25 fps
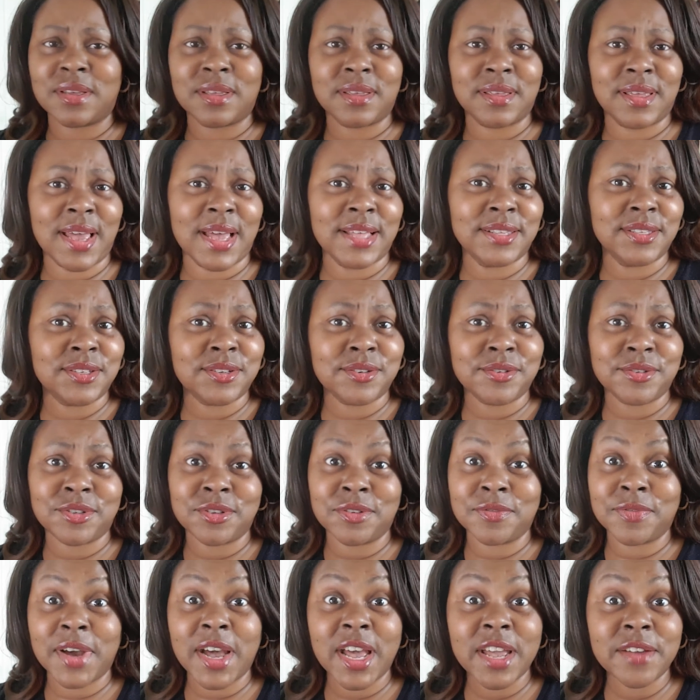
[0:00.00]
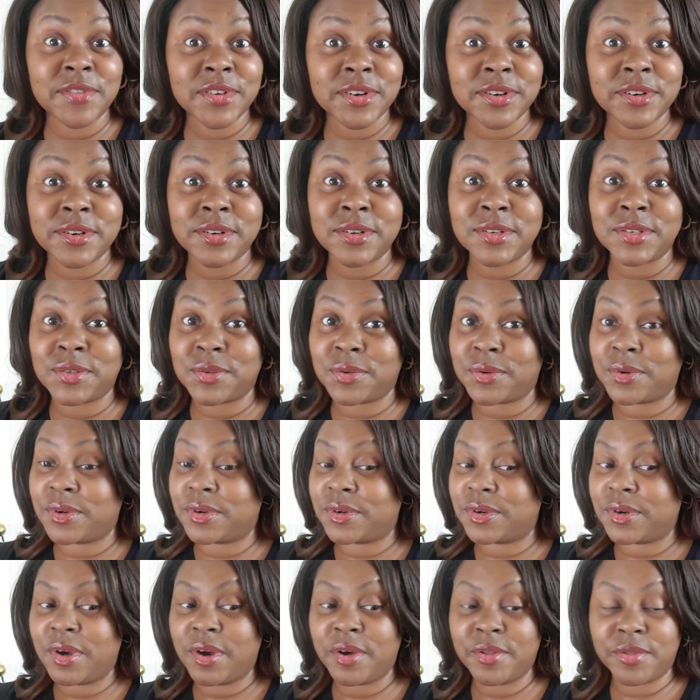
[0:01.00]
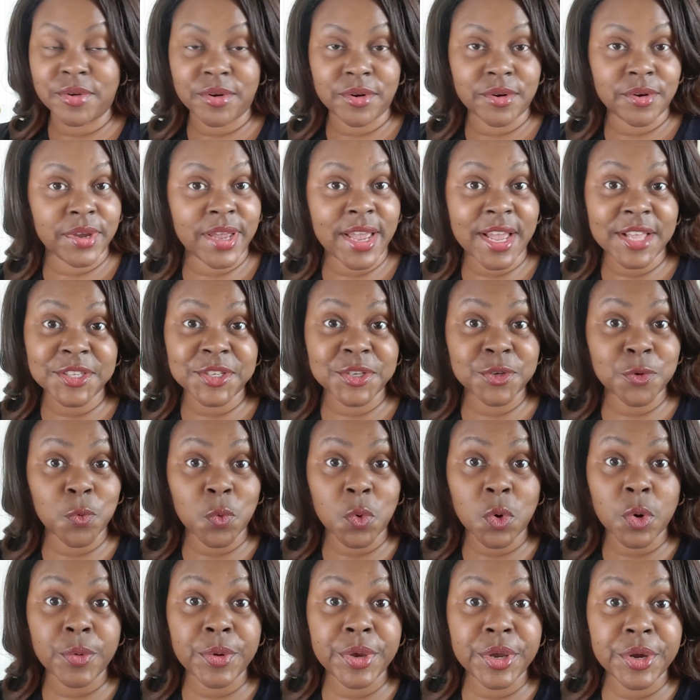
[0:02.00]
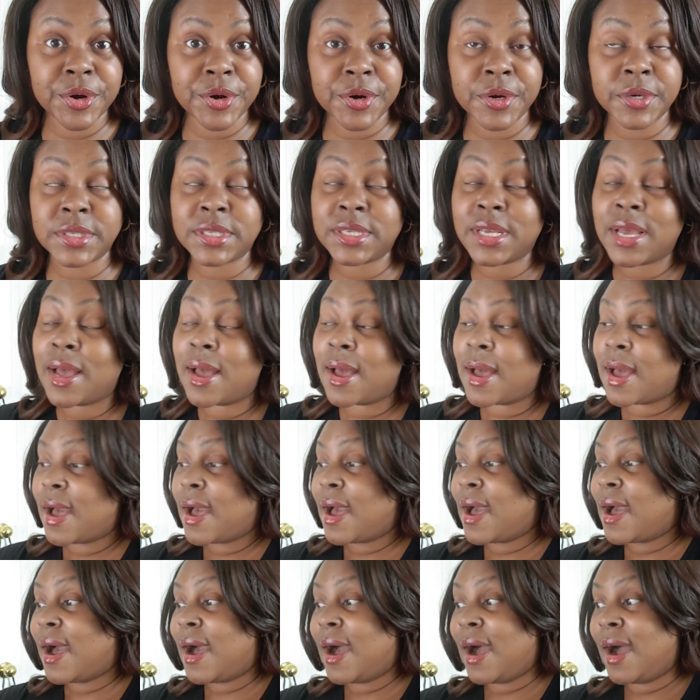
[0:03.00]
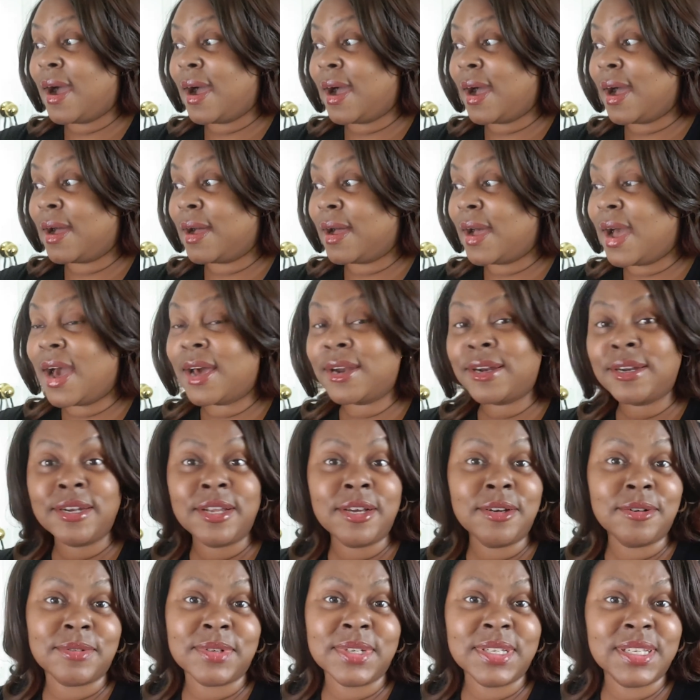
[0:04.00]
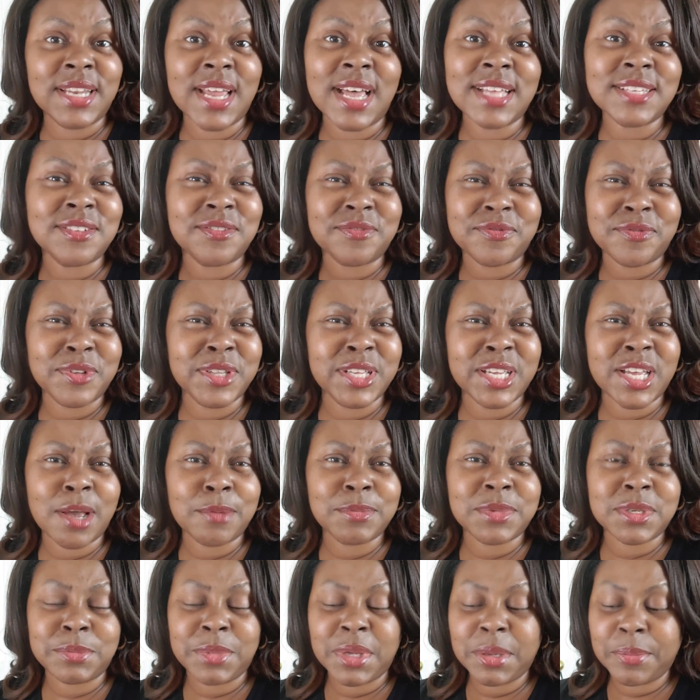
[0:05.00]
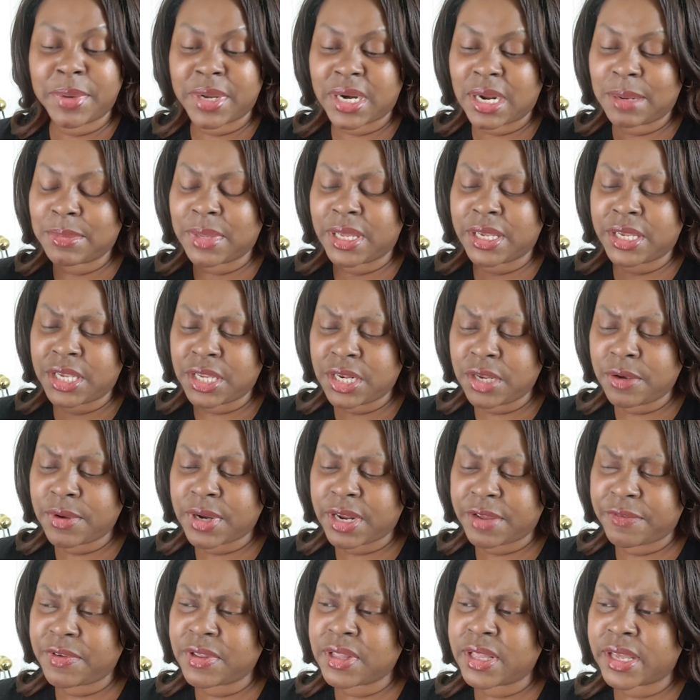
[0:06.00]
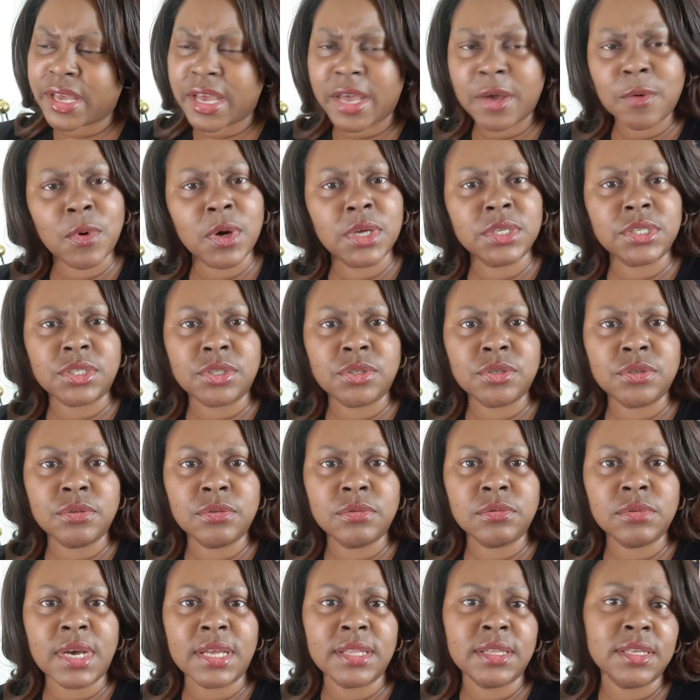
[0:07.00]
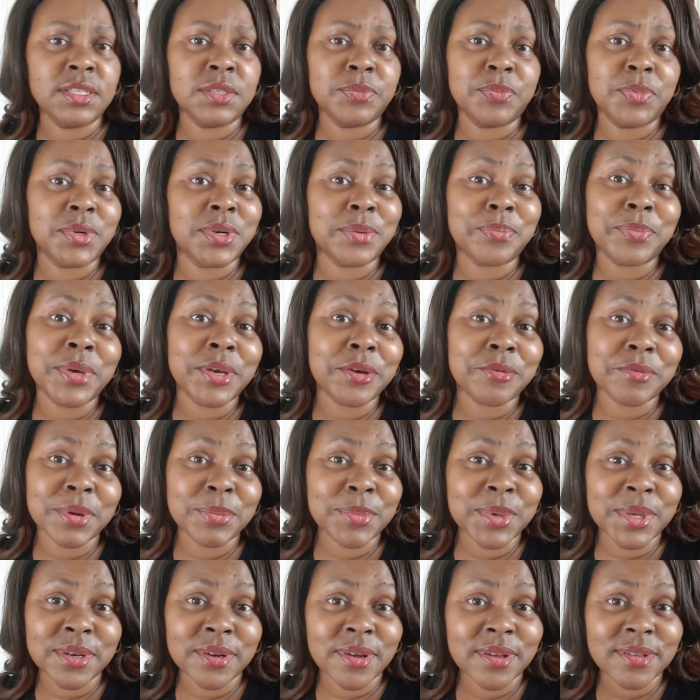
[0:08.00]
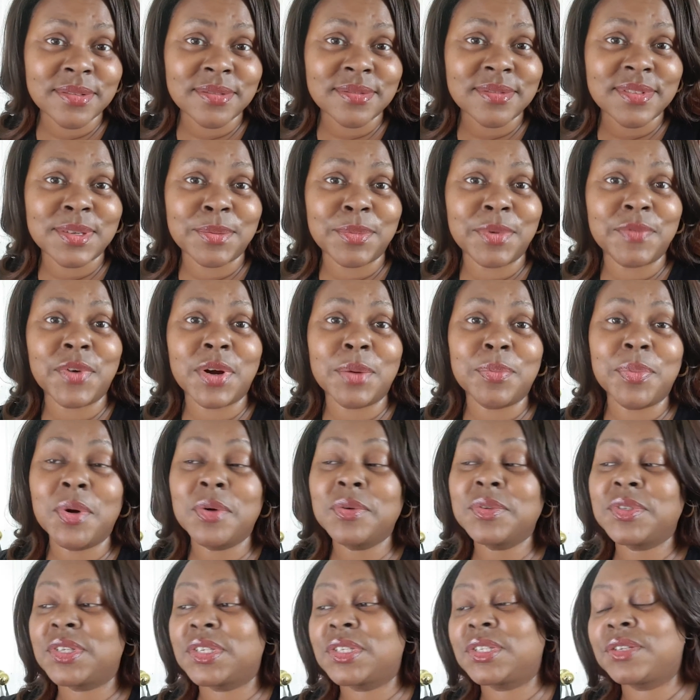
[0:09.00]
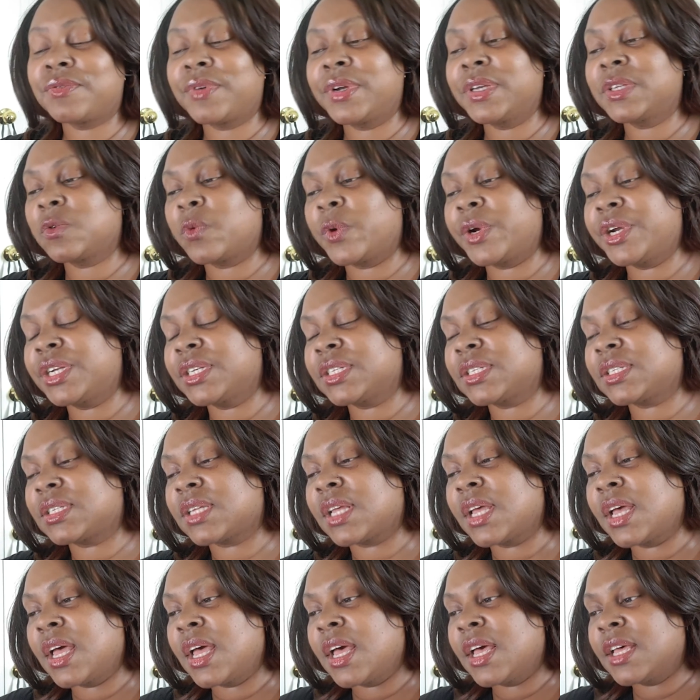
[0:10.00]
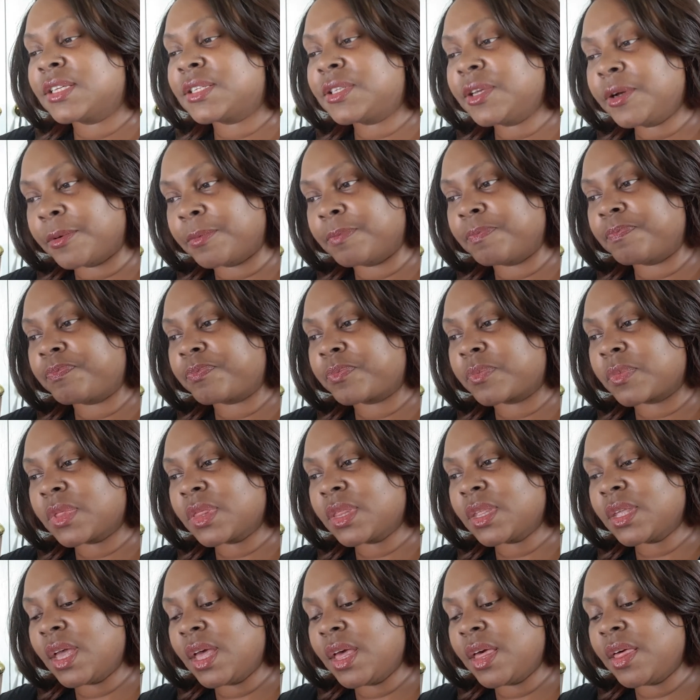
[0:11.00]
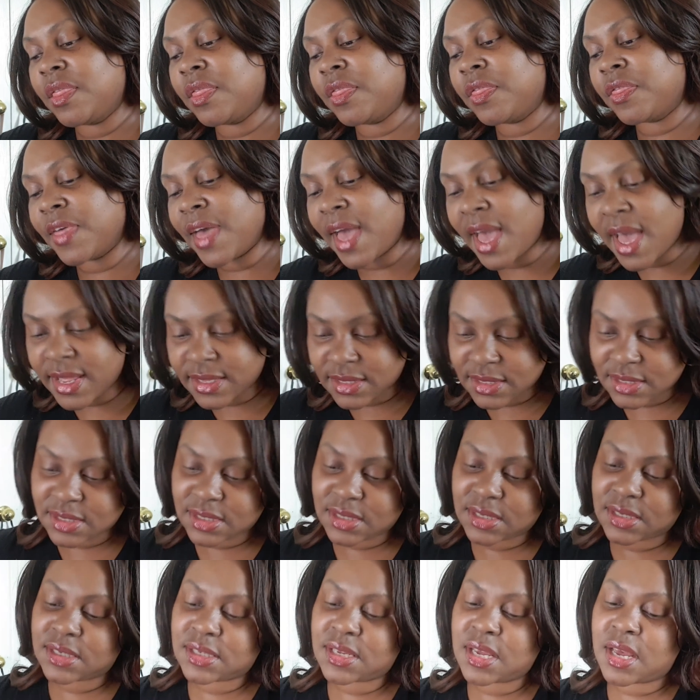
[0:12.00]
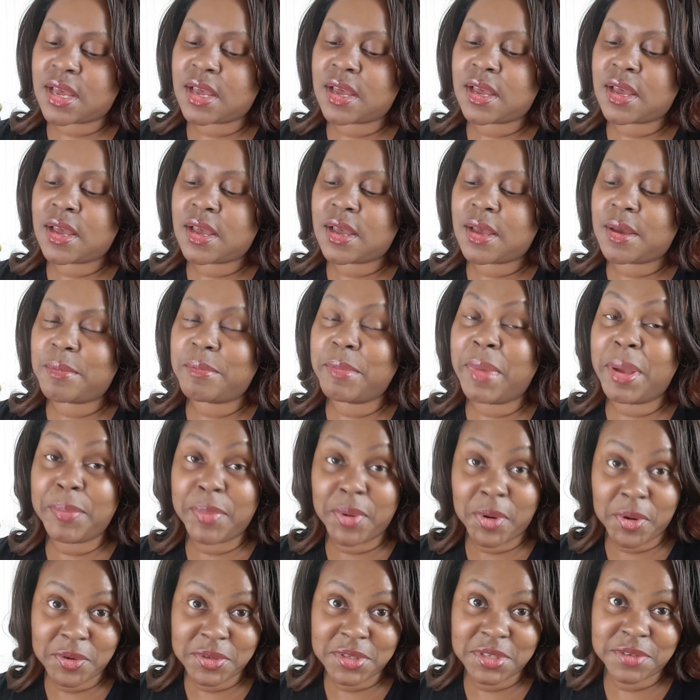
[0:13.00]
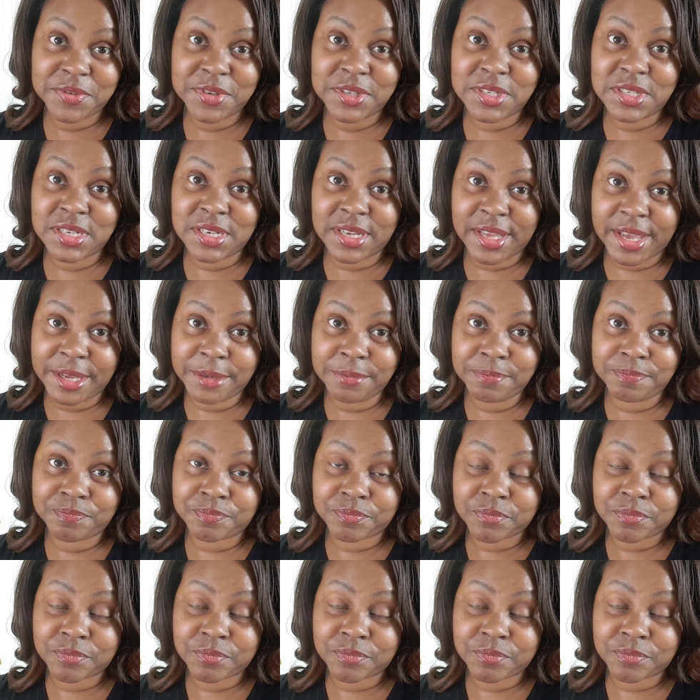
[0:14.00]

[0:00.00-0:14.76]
cancer survivors or other cancer warriors. I don't know, it hasn't fully come to me, but I'm like, you know what, I feel like I want to at least put a pink ribbon on some of our posts just to raise awareness. So that's my post for today.